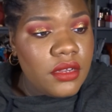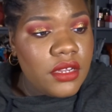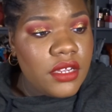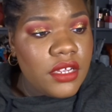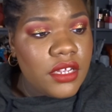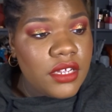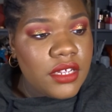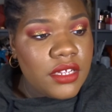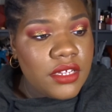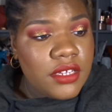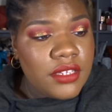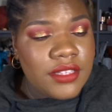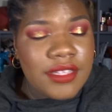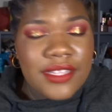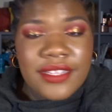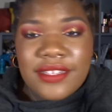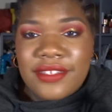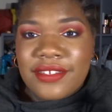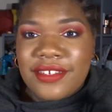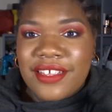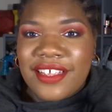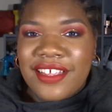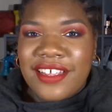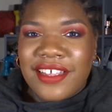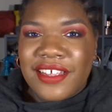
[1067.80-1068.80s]
Then
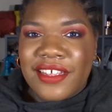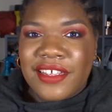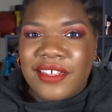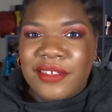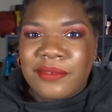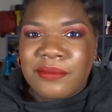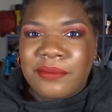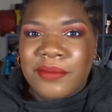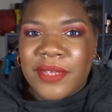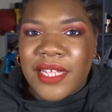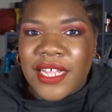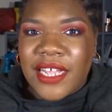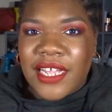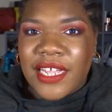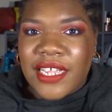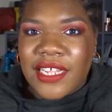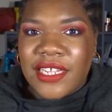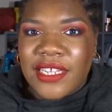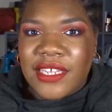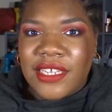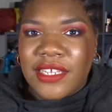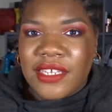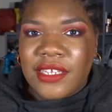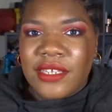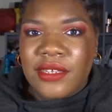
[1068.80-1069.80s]

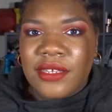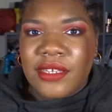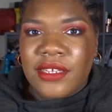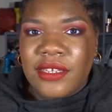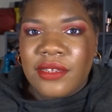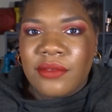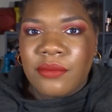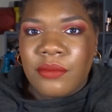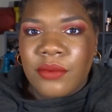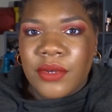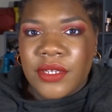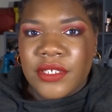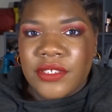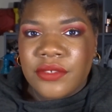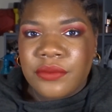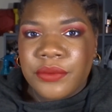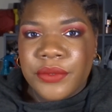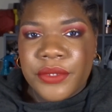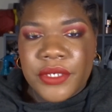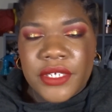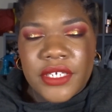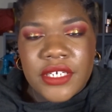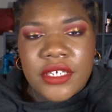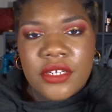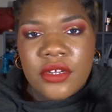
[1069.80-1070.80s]
I was
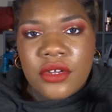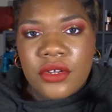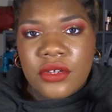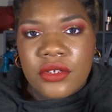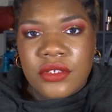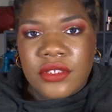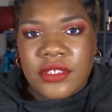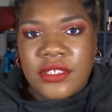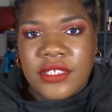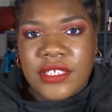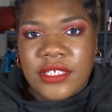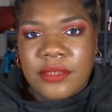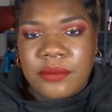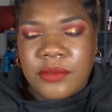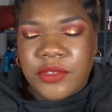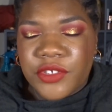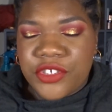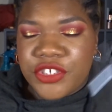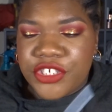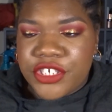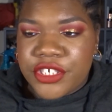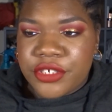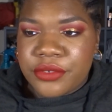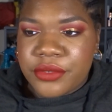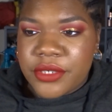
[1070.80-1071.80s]
working on Deep
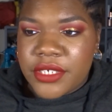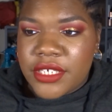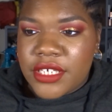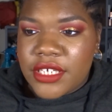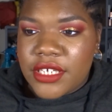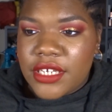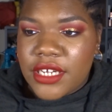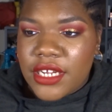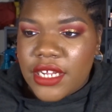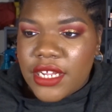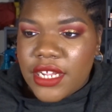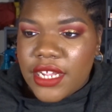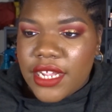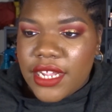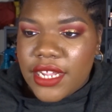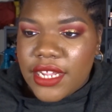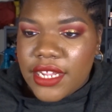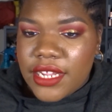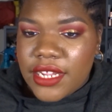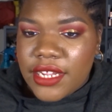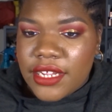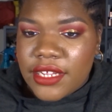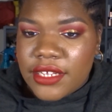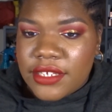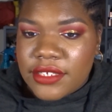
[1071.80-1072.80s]
Cherry,
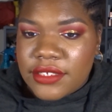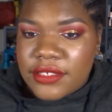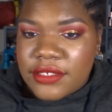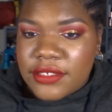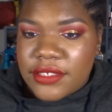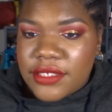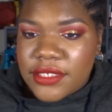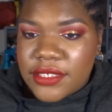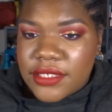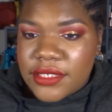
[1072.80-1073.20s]
and